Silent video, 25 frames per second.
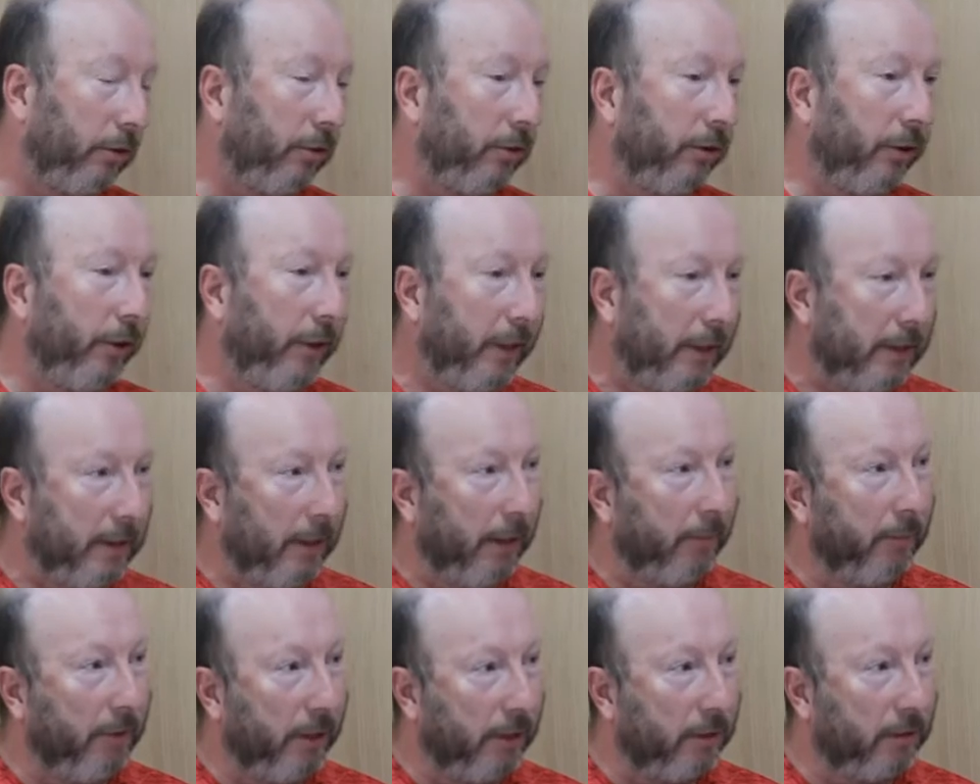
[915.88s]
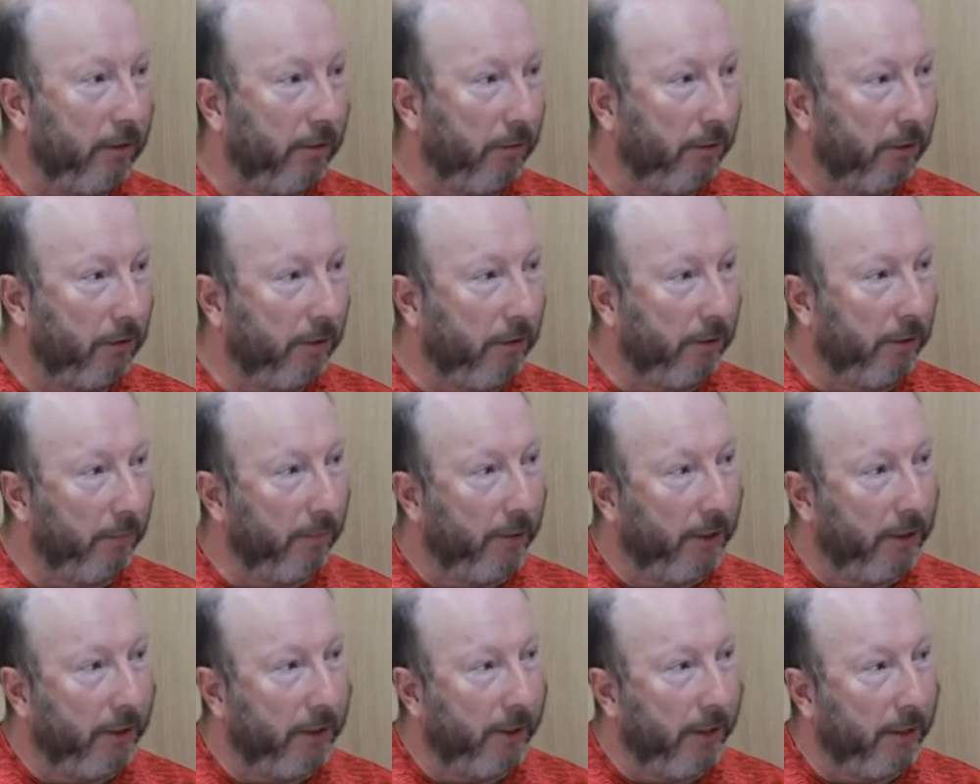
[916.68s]
or you accept that's not going to
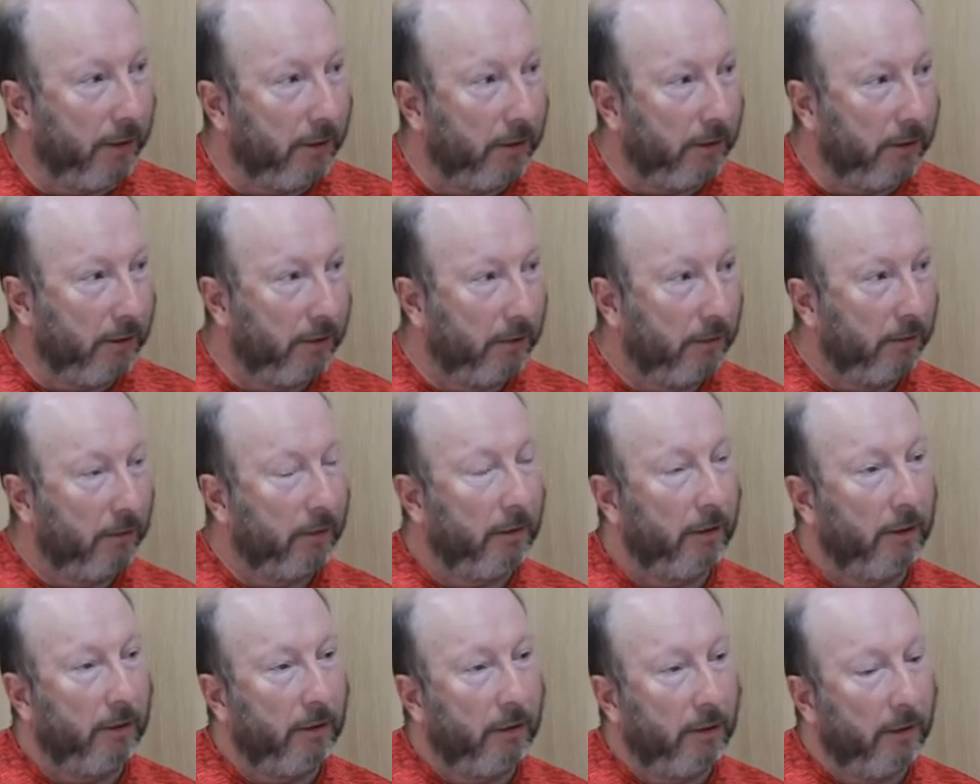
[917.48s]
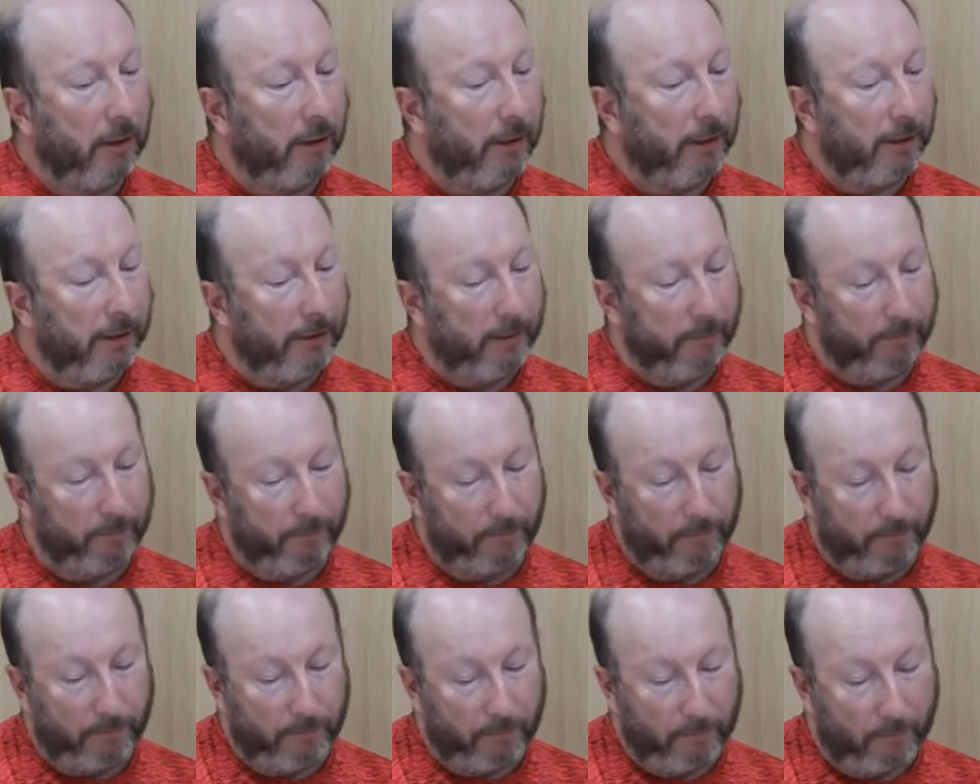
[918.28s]
be the case.
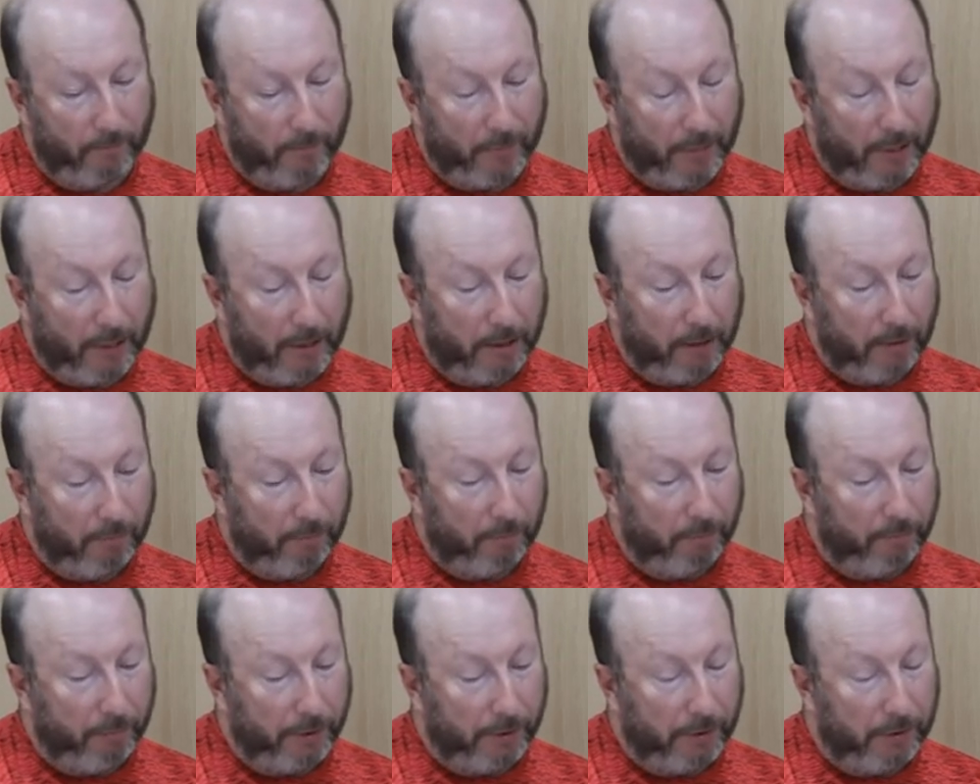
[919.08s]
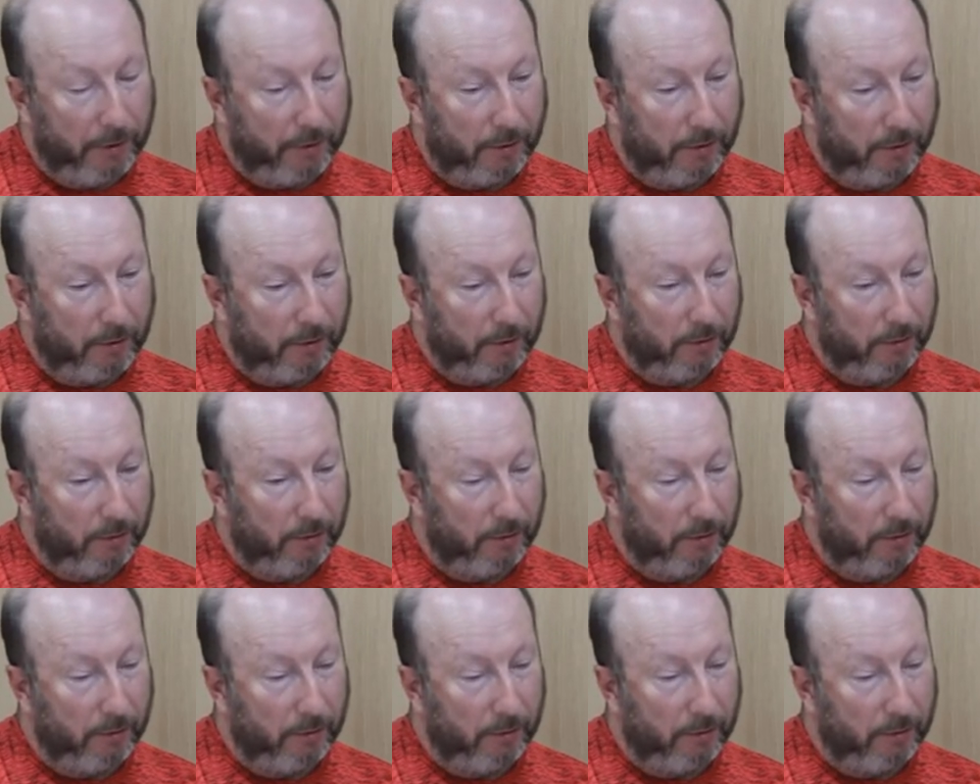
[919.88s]
But